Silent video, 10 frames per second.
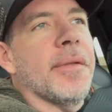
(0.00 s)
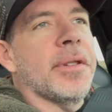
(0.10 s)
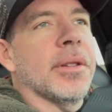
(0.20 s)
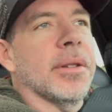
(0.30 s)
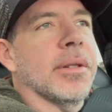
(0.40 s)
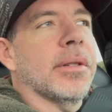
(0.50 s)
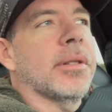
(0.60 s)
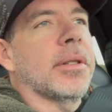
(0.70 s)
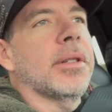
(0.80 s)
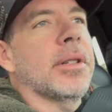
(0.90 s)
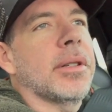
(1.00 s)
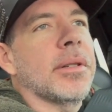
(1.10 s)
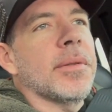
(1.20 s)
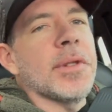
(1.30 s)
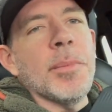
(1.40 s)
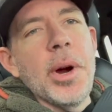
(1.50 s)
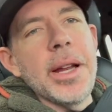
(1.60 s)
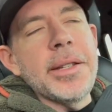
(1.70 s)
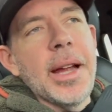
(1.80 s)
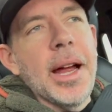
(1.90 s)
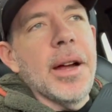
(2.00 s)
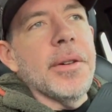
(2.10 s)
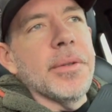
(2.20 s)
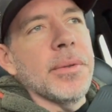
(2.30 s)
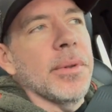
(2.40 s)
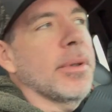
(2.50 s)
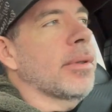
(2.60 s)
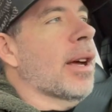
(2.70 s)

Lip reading: to spray it down or